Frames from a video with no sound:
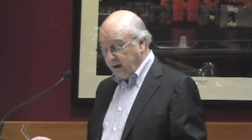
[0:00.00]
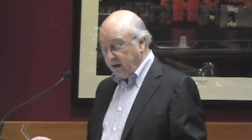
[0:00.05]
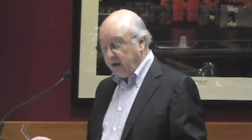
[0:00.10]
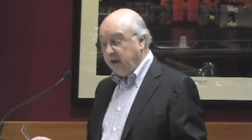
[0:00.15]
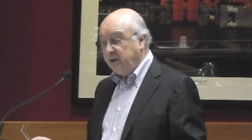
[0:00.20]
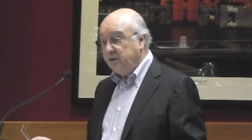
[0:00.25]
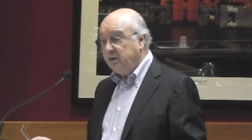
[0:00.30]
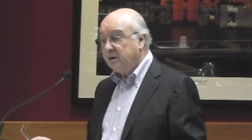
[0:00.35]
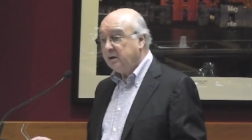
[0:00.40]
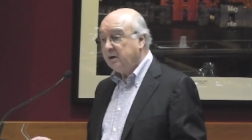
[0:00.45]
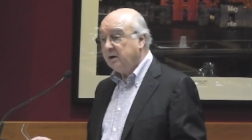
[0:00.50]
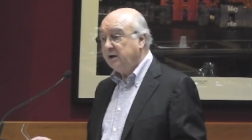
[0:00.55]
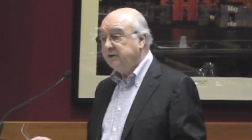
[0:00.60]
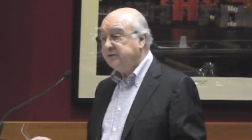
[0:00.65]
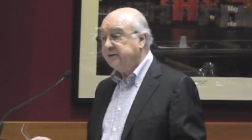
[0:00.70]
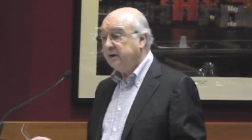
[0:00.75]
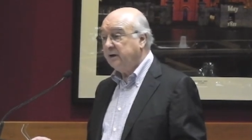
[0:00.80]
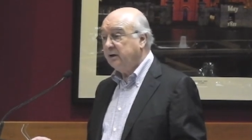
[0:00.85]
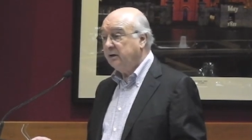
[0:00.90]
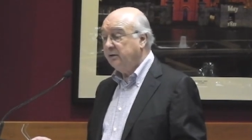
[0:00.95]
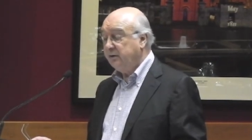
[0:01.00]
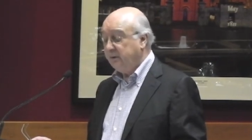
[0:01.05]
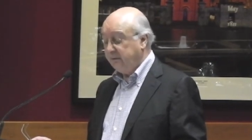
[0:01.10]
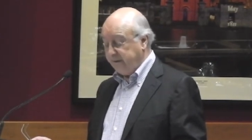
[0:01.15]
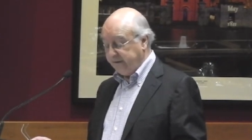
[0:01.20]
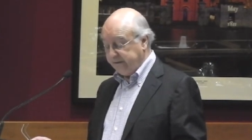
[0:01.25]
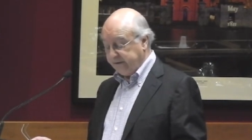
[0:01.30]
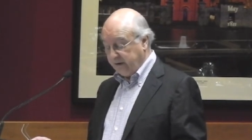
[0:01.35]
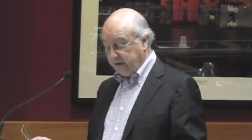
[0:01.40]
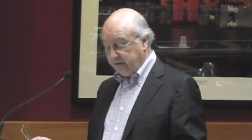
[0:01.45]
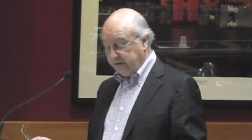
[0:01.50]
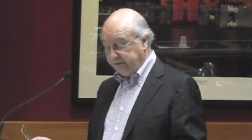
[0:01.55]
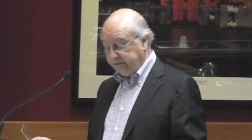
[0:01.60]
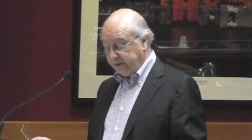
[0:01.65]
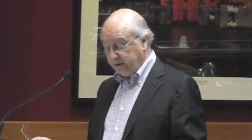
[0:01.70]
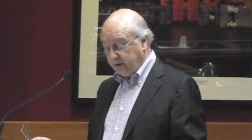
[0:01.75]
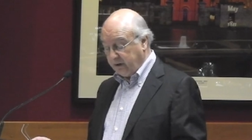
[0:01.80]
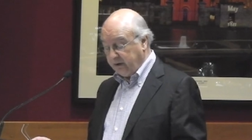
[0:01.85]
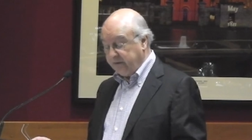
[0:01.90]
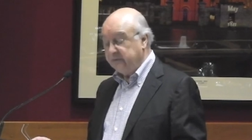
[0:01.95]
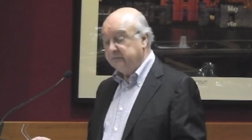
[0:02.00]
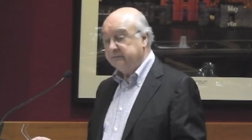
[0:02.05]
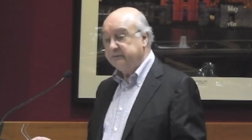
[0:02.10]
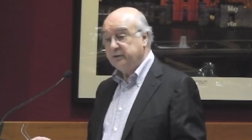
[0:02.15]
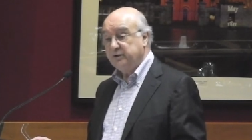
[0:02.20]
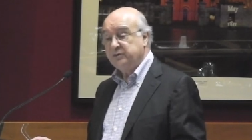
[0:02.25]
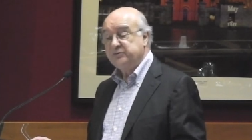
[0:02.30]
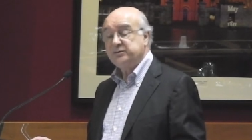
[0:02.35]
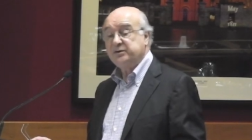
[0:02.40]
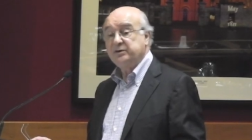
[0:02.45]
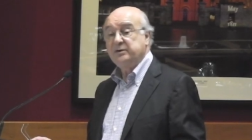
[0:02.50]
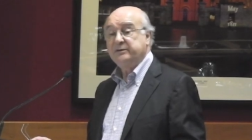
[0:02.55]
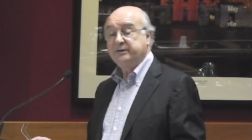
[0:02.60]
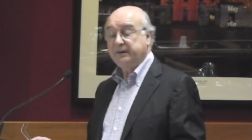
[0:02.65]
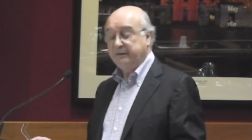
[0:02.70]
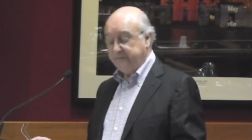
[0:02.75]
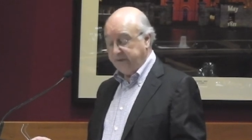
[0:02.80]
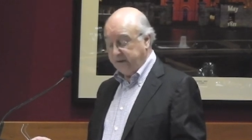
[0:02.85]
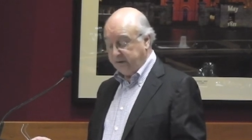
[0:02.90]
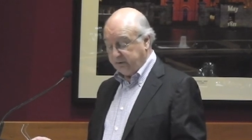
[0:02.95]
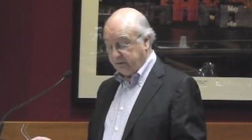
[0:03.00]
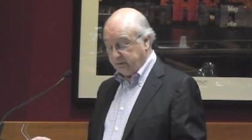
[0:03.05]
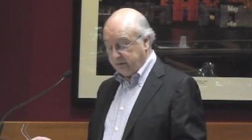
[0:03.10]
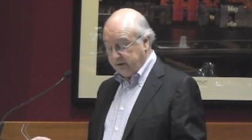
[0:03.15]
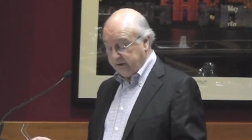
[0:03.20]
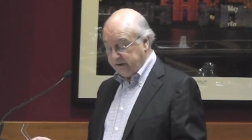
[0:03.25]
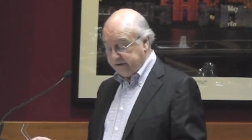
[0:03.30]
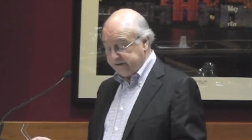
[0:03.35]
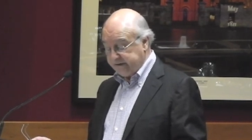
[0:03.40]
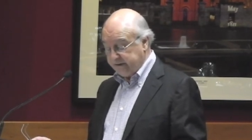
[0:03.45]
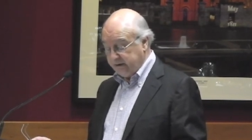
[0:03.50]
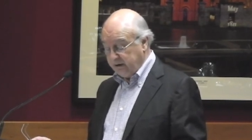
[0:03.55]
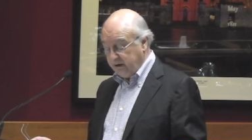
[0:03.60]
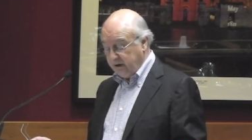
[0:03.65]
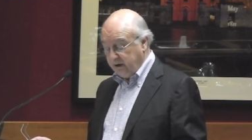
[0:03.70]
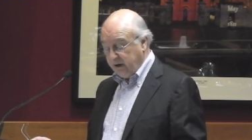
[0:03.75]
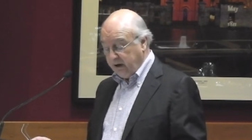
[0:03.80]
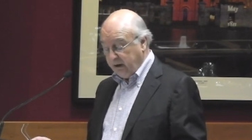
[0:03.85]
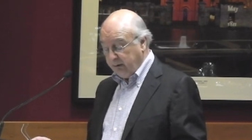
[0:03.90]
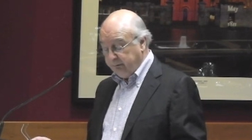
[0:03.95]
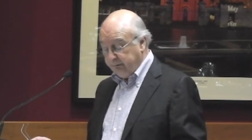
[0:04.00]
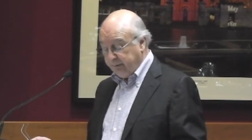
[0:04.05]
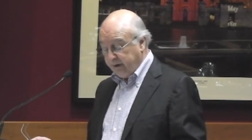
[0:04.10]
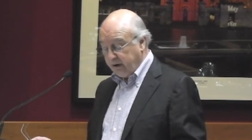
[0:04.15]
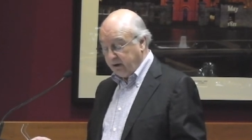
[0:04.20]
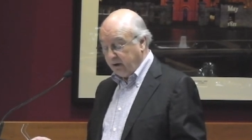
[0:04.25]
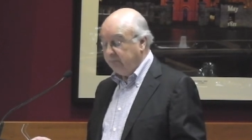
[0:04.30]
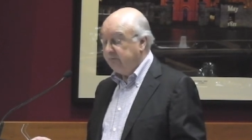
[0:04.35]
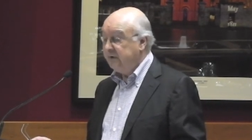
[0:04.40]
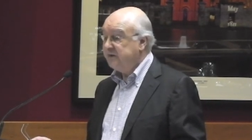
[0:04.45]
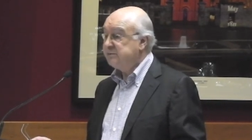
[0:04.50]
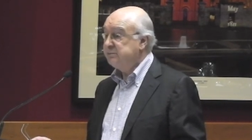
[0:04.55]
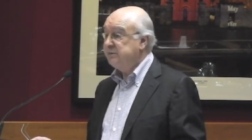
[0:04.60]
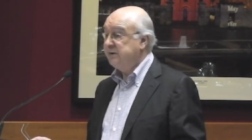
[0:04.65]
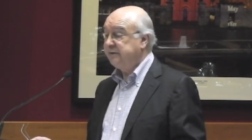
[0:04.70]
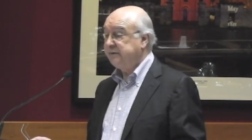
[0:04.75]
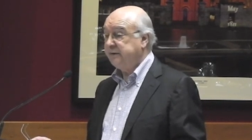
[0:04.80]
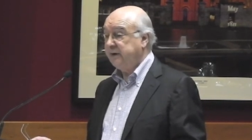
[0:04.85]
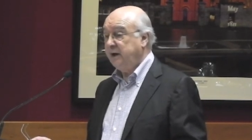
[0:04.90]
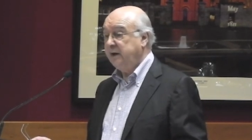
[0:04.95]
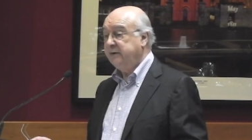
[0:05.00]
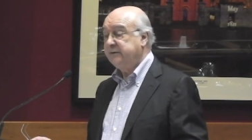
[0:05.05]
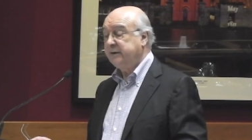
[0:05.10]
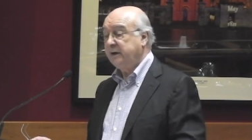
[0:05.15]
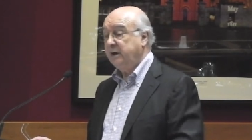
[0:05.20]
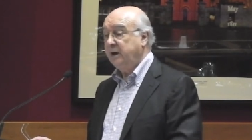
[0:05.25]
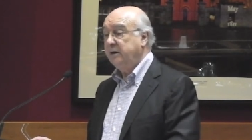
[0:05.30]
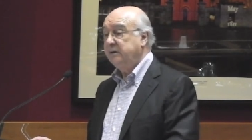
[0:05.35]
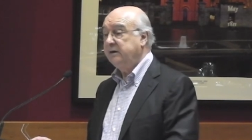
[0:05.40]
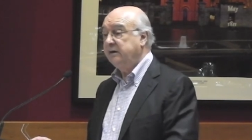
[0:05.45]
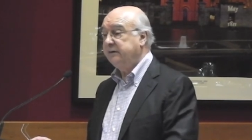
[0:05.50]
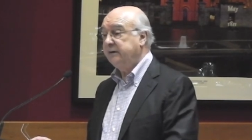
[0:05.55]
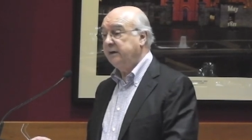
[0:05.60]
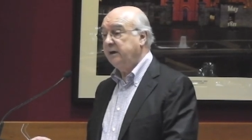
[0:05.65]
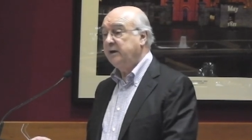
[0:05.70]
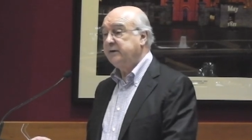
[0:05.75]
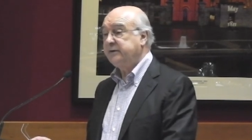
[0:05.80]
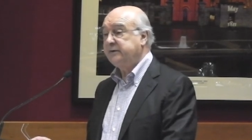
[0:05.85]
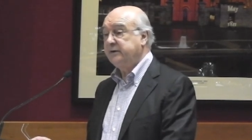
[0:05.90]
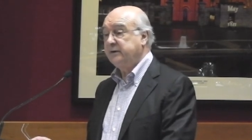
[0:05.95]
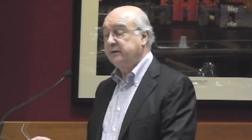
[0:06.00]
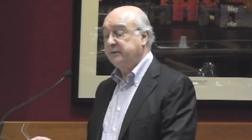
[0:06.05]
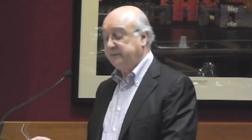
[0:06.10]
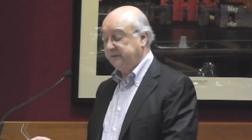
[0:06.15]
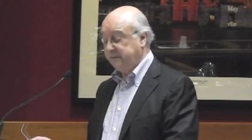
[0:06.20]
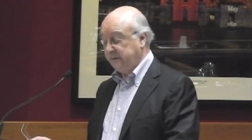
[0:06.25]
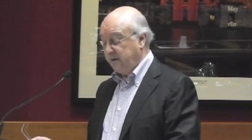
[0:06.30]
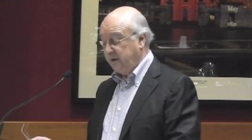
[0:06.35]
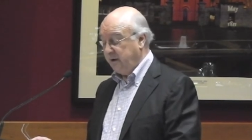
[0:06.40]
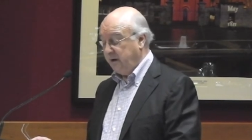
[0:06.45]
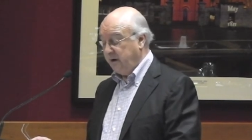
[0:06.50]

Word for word: He not only told of his own side's virtues and victories, but of its mistakes and disasters.